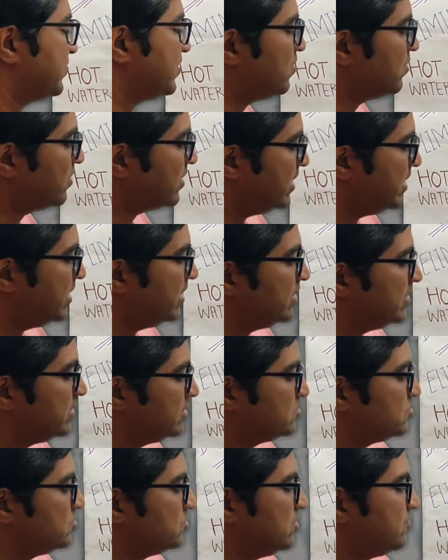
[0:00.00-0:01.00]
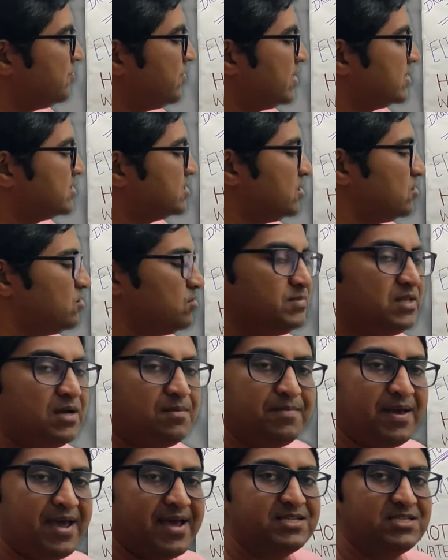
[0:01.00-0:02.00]
okay, so the function of the
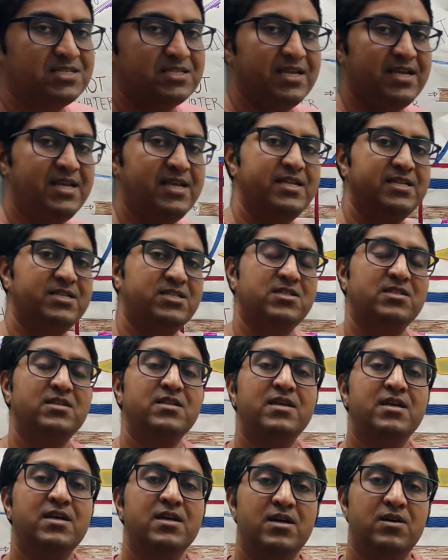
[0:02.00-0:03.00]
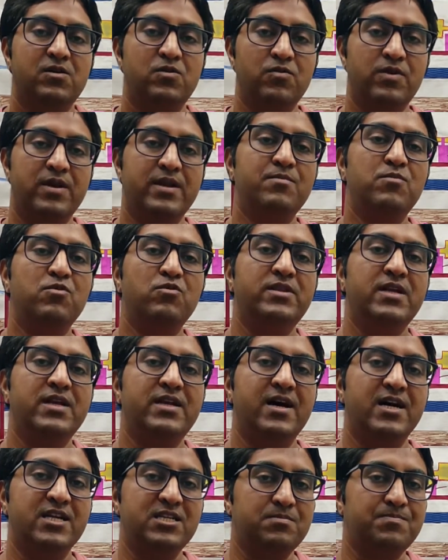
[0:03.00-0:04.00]
mesh is to remove the
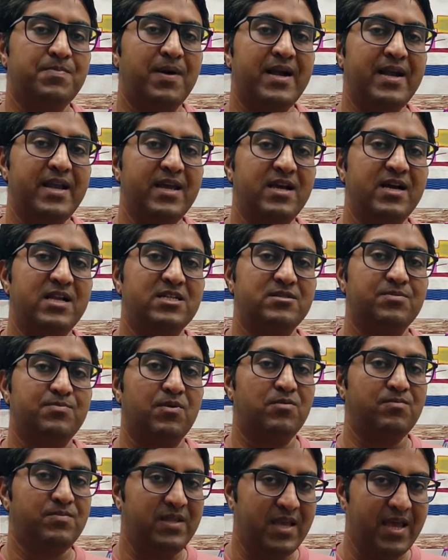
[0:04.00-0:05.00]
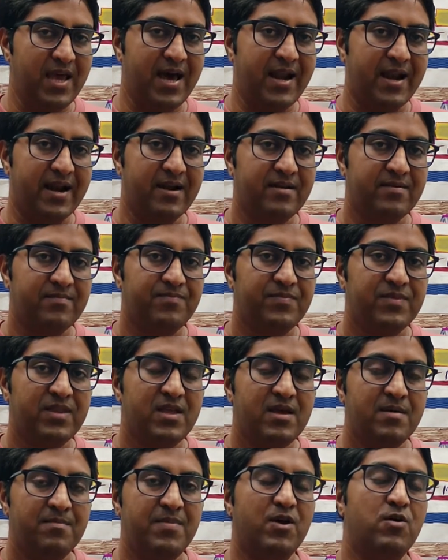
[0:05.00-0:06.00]
dust particles from the air,
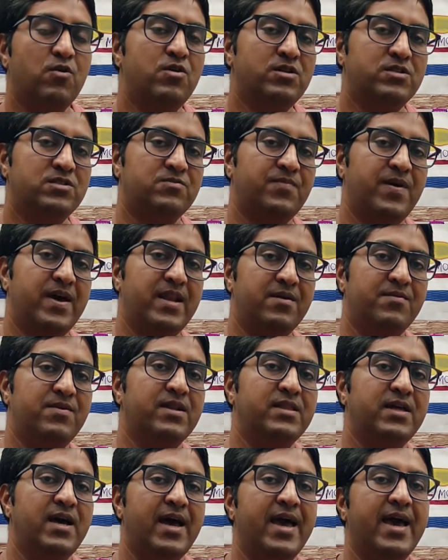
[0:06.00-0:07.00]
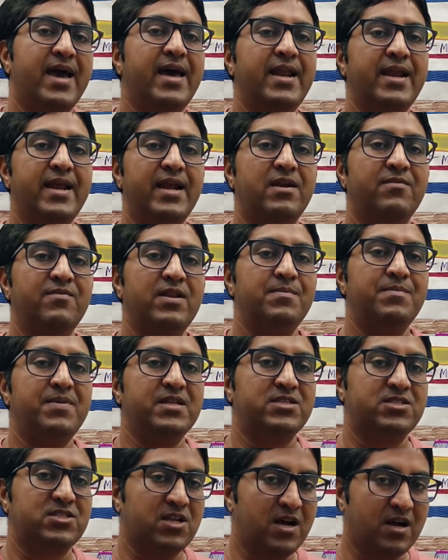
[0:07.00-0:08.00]
because whenever the air, it will be
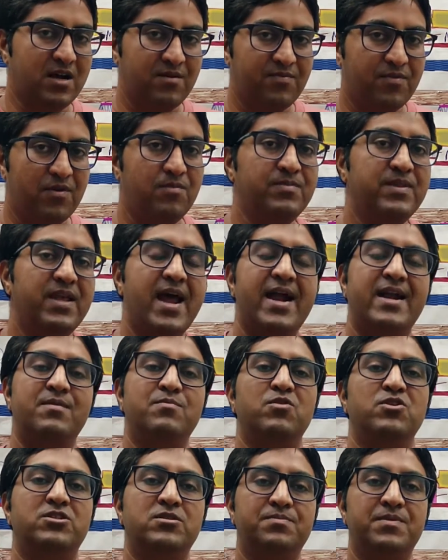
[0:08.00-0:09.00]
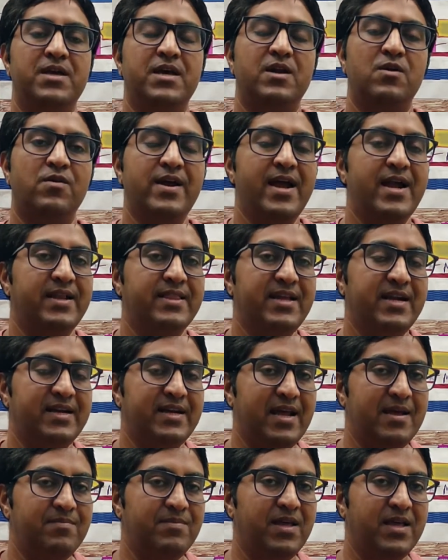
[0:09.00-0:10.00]
sucked from the atmosphere, okay, at that
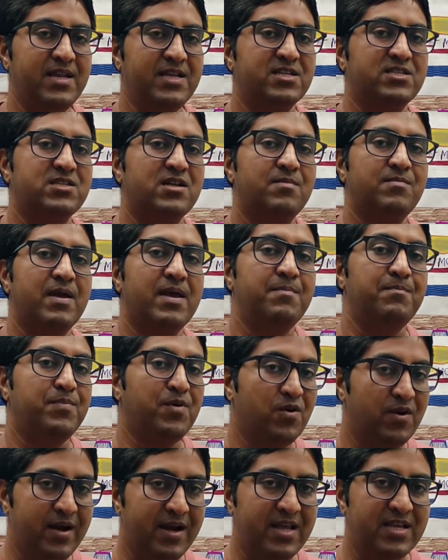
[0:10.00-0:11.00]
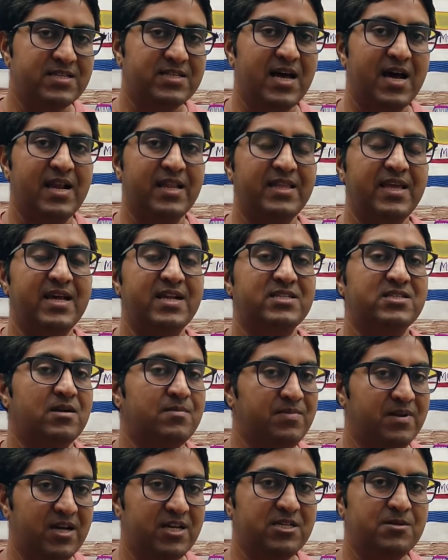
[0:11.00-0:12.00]
time there is some impurities are there,
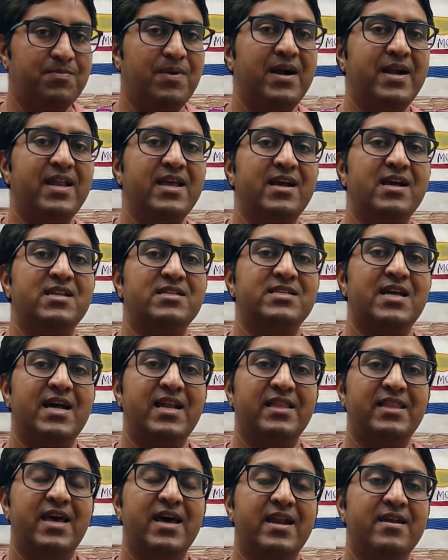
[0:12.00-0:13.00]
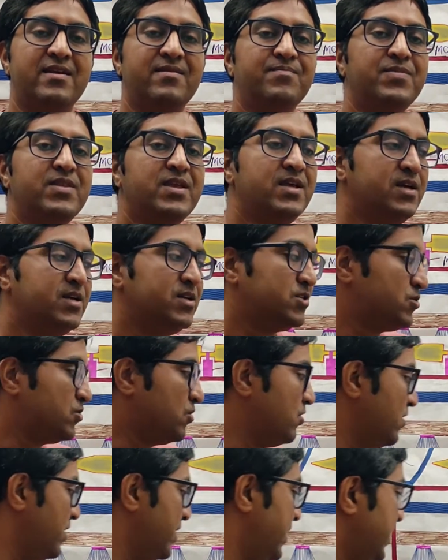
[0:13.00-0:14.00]
some dust particles are there.
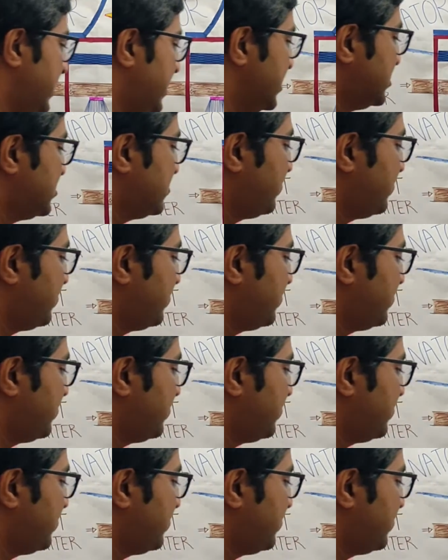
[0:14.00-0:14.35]
So it is